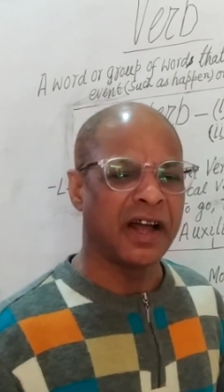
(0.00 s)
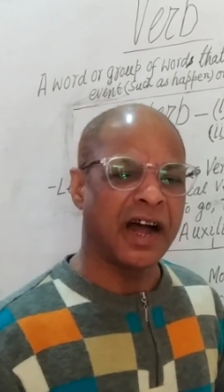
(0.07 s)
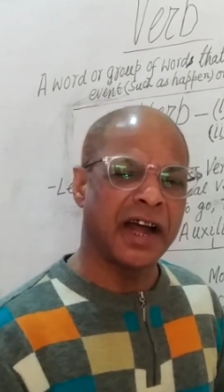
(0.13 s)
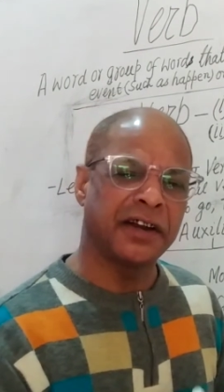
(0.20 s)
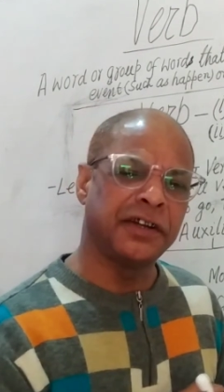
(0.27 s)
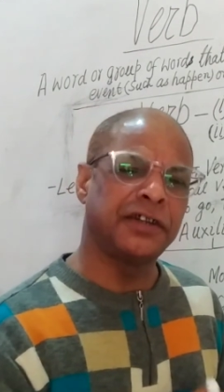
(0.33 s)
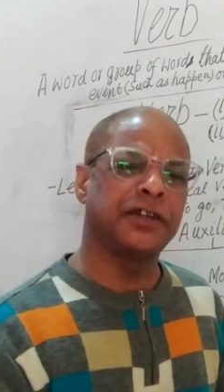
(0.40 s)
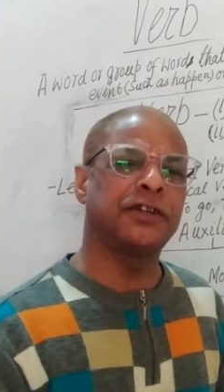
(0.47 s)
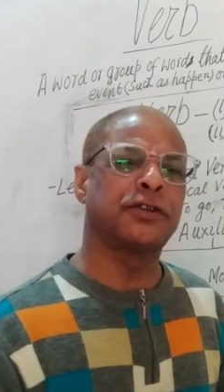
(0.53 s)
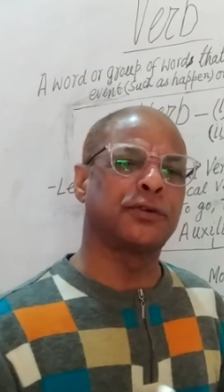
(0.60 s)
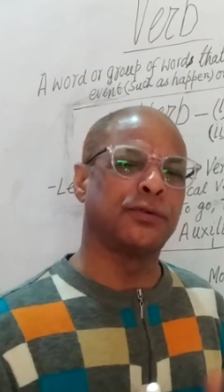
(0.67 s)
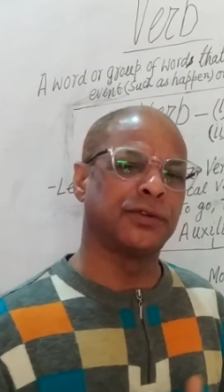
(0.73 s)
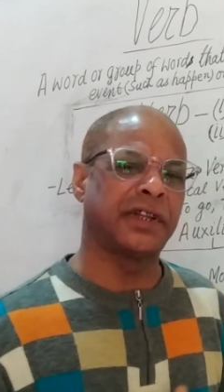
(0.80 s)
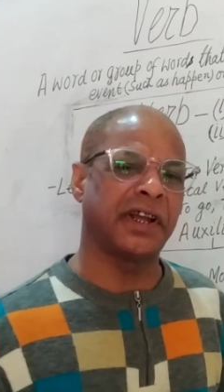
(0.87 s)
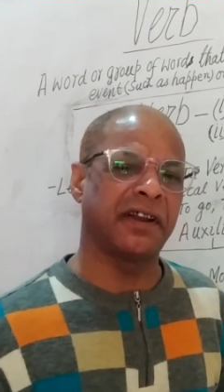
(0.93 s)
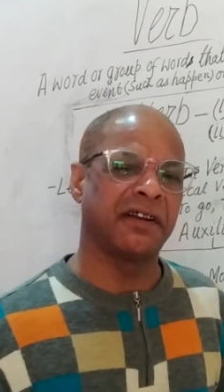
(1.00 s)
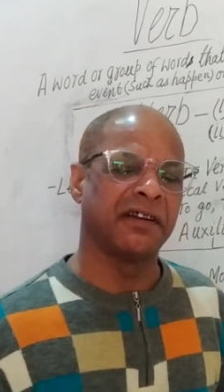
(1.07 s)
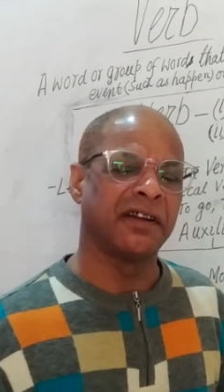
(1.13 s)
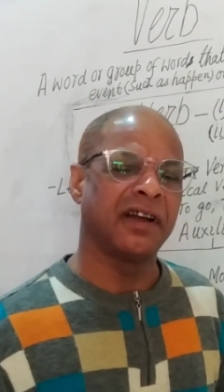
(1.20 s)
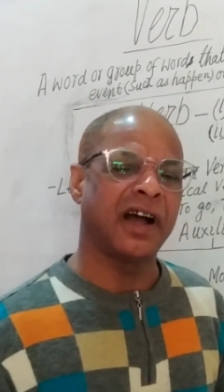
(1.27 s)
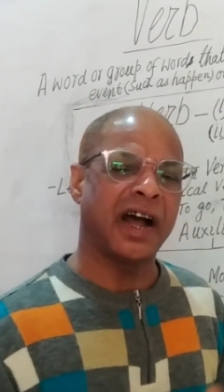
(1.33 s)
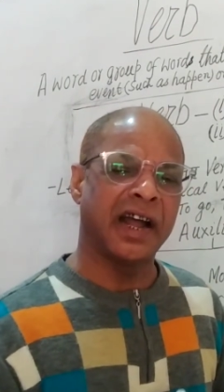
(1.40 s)
I didn't go there.
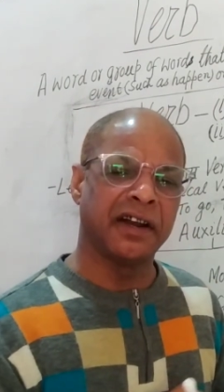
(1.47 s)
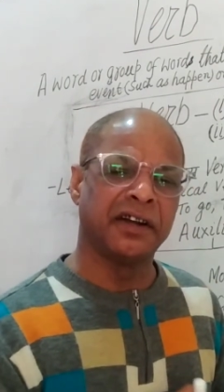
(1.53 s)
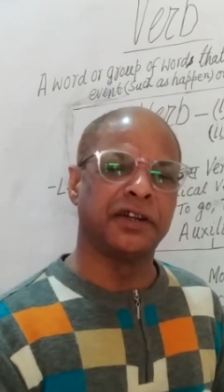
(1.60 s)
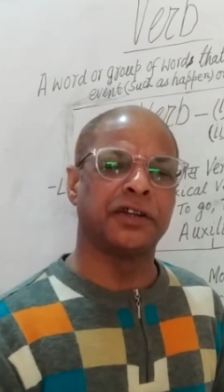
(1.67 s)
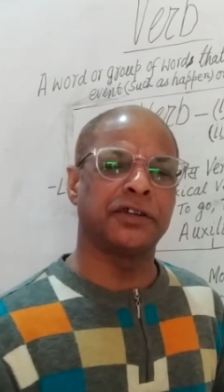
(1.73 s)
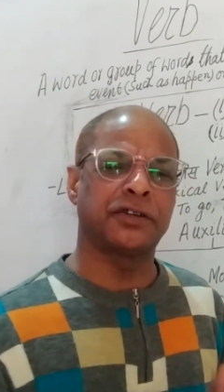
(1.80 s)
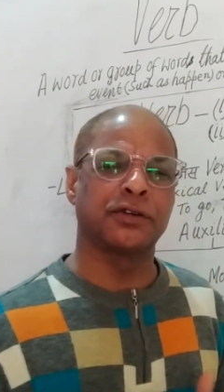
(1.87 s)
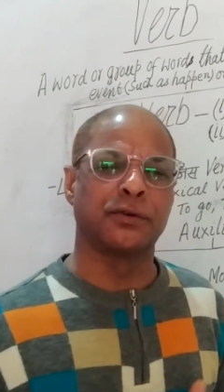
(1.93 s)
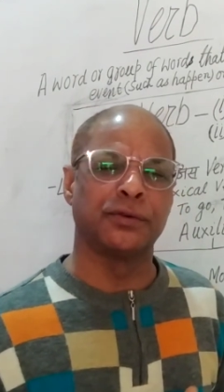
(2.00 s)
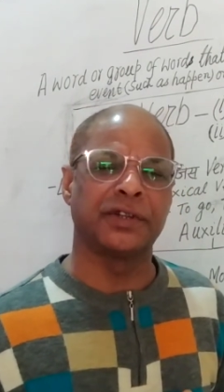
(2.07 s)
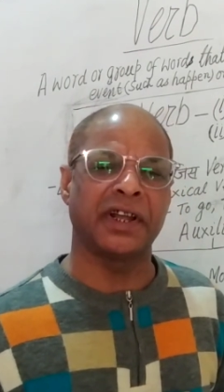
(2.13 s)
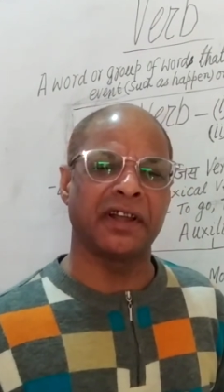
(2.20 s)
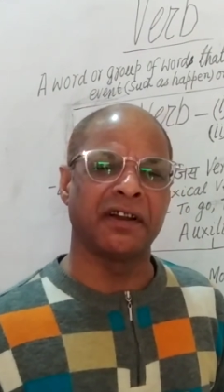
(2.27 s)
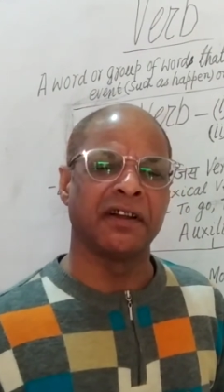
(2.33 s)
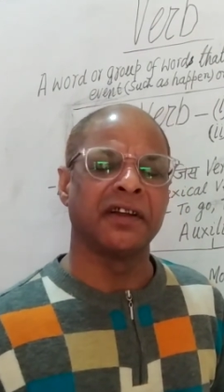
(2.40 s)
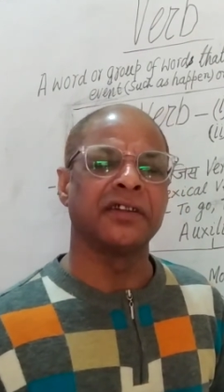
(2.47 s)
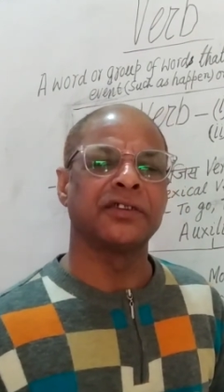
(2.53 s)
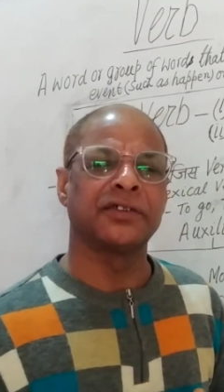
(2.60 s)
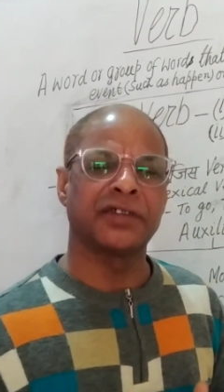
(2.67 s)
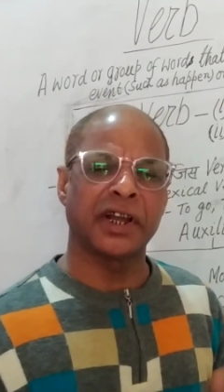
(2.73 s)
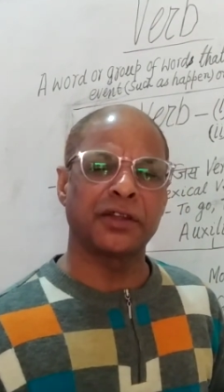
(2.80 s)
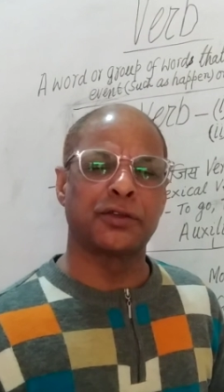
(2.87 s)
I didn't go there.
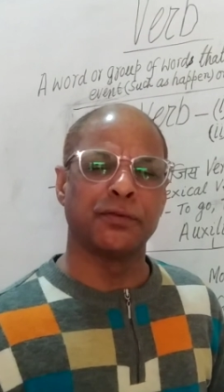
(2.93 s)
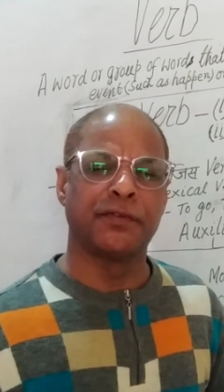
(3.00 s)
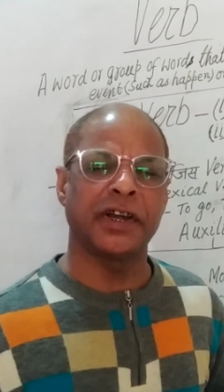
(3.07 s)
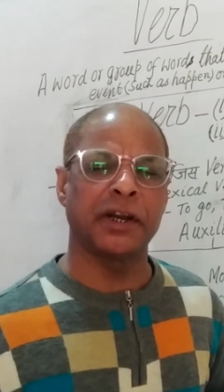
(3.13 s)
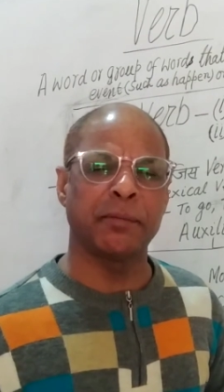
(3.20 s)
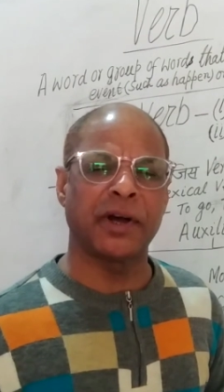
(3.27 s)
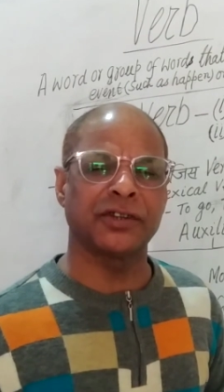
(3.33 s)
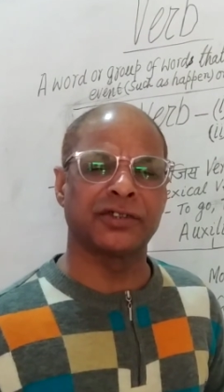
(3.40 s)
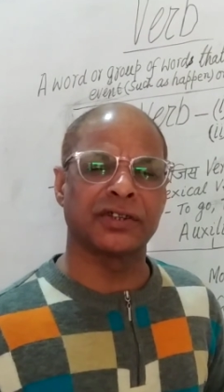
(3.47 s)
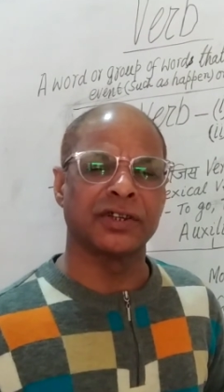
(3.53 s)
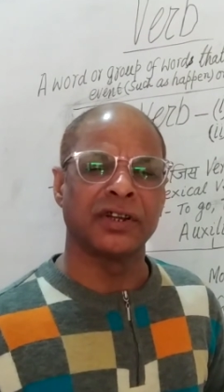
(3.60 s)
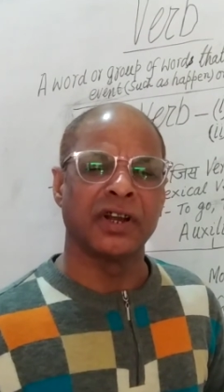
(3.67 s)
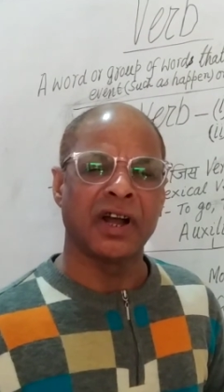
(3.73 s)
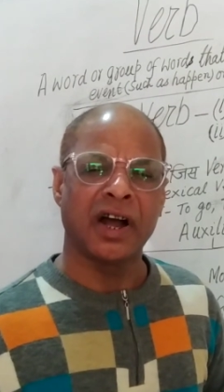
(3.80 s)
Thank you very much.